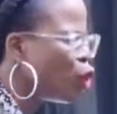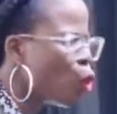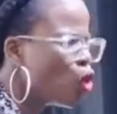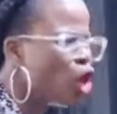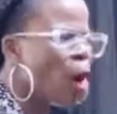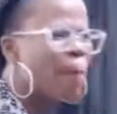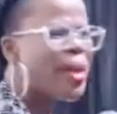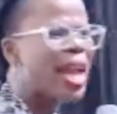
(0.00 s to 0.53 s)
You will
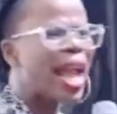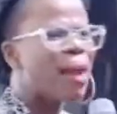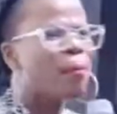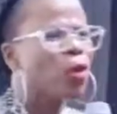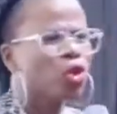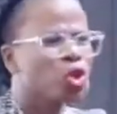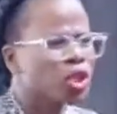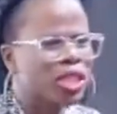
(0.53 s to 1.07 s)
not be
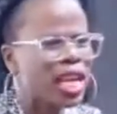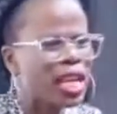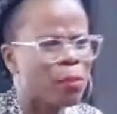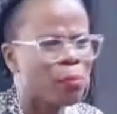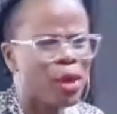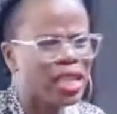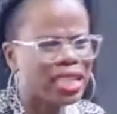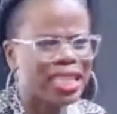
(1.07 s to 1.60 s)
able to
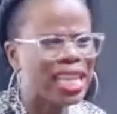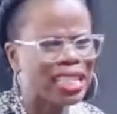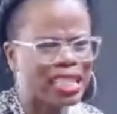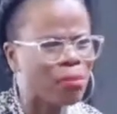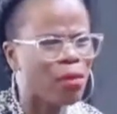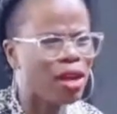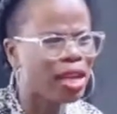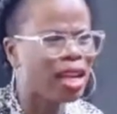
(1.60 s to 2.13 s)
celebrate the
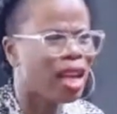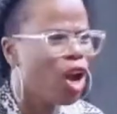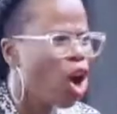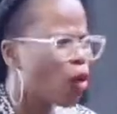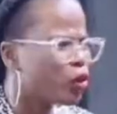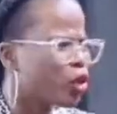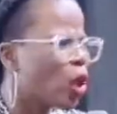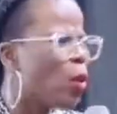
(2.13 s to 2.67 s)
testimony
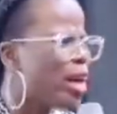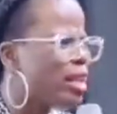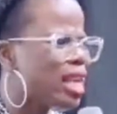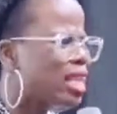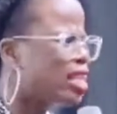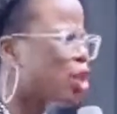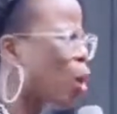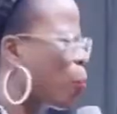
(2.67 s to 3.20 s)
of someone
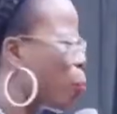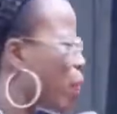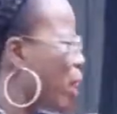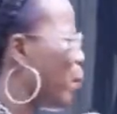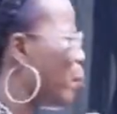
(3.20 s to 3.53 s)
that see your prayer